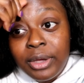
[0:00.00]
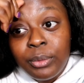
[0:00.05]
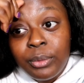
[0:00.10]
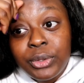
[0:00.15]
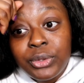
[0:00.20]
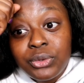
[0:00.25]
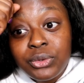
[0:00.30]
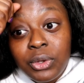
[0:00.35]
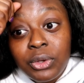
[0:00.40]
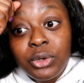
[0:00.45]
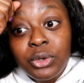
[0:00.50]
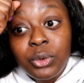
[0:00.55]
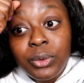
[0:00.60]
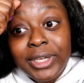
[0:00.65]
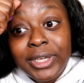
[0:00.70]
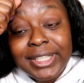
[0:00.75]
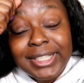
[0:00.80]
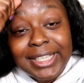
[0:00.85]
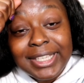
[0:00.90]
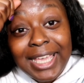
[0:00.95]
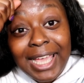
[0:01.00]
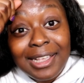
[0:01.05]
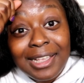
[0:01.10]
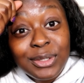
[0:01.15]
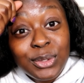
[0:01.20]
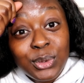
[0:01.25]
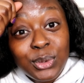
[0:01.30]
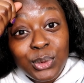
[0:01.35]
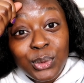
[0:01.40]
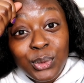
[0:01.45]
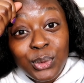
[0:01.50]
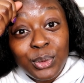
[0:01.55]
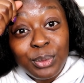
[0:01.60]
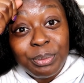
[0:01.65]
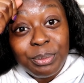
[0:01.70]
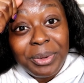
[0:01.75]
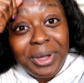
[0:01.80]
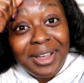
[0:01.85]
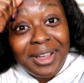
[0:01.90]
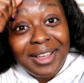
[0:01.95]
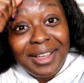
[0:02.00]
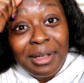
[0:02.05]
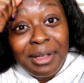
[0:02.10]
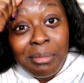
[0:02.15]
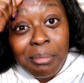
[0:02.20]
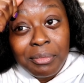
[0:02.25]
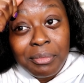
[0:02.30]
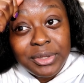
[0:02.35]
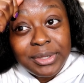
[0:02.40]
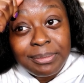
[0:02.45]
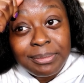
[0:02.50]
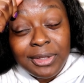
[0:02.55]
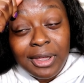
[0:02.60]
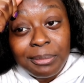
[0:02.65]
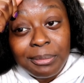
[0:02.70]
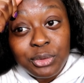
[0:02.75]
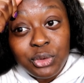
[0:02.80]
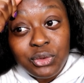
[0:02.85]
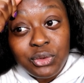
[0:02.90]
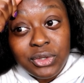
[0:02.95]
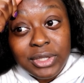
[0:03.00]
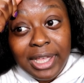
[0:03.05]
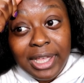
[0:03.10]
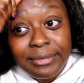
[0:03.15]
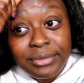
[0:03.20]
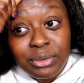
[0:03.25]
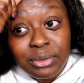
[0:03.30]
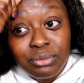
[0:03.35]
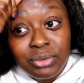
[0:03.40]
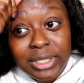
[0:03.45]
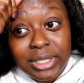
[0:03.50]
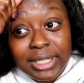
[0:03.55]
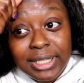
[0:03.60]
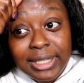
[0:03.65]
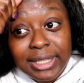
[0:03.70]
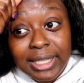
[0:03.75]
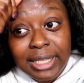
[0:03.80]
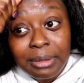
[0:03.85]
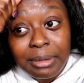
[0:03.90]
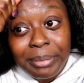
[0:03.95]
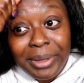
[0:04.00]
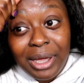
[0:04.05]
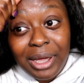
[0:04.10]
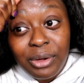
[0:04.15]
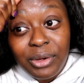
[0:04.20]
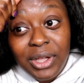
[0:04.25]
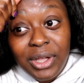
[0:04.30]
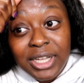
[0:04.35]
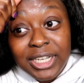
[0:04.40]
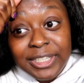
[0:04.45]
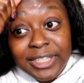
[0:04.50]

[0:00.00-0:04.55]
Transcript: we're so quick to cancel but um, sometimes you just have to really think about